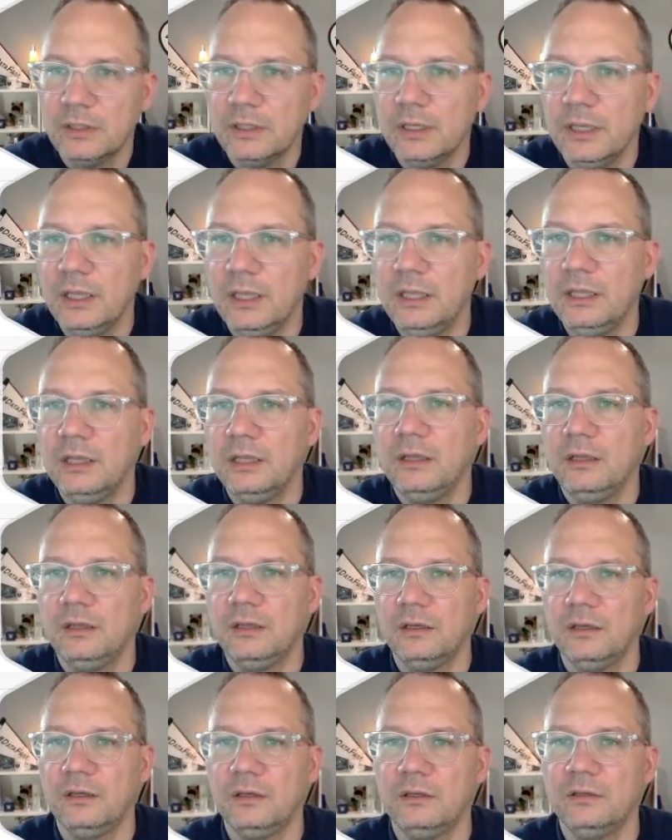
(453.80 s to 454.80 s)

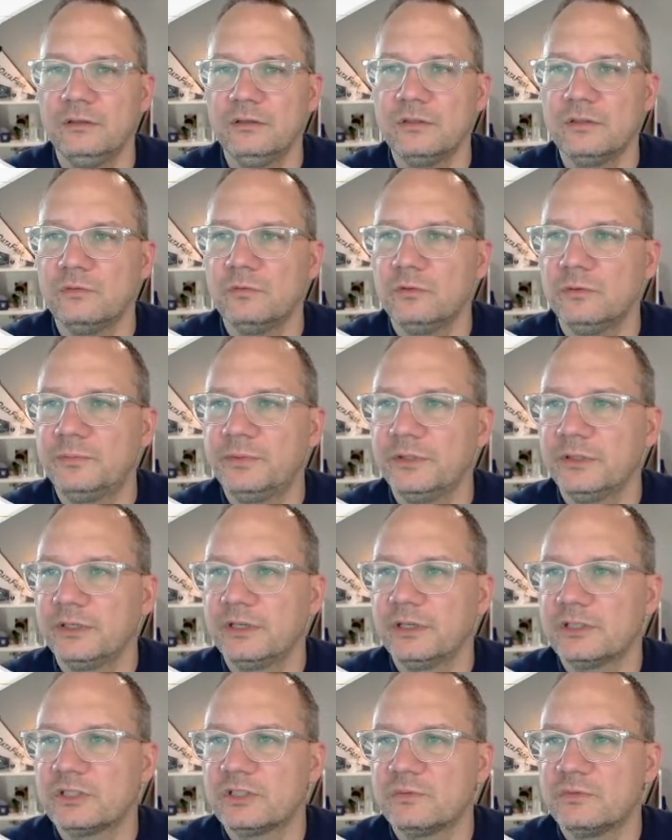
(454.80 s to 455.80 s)
And we'll put
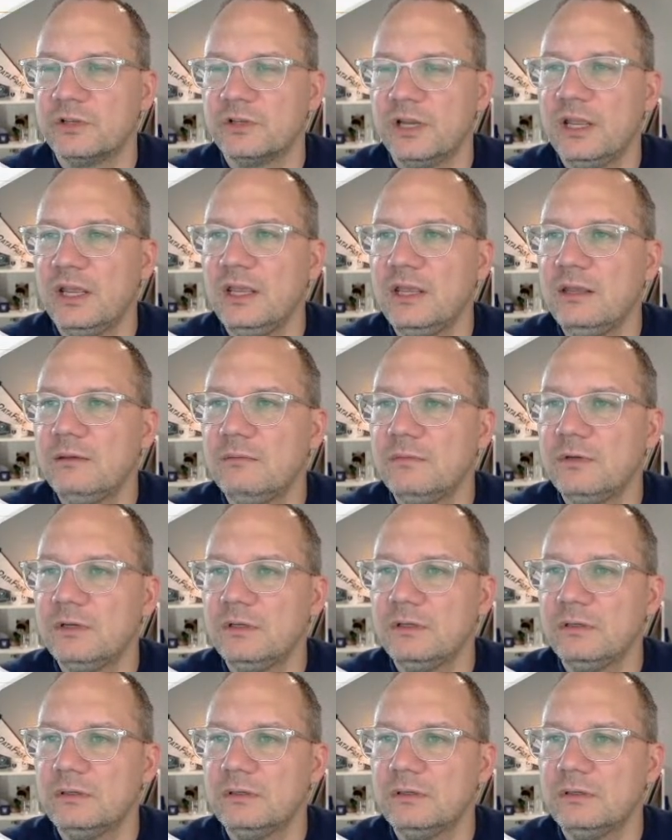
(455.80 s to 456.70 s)
customer name.